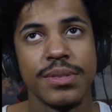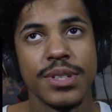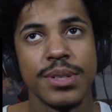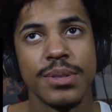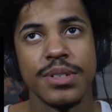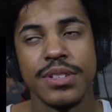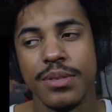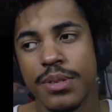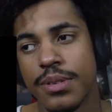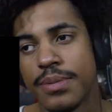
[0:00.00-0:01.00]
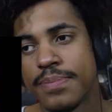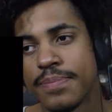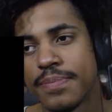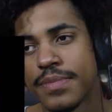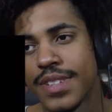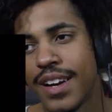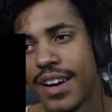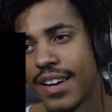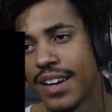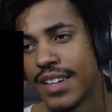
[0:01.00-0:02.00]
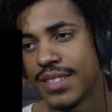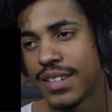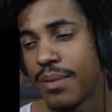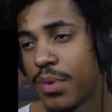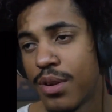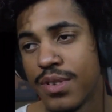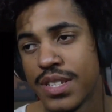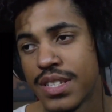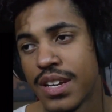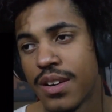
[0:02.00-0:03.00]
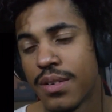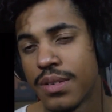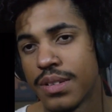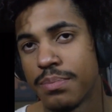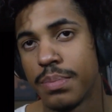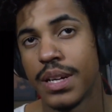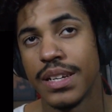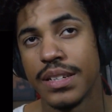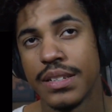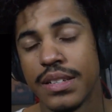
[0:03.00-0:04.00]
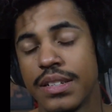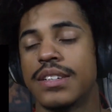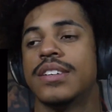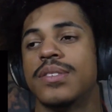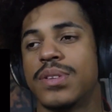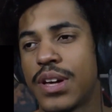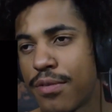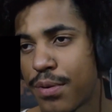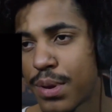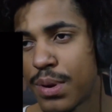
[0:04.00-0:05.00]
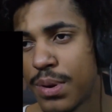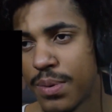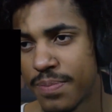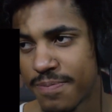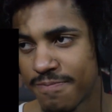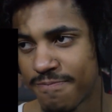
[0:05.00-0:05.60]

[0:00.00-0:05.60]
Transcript: Wish you were still here. Alright, guys. I'm nervous as hell. But, without further ado.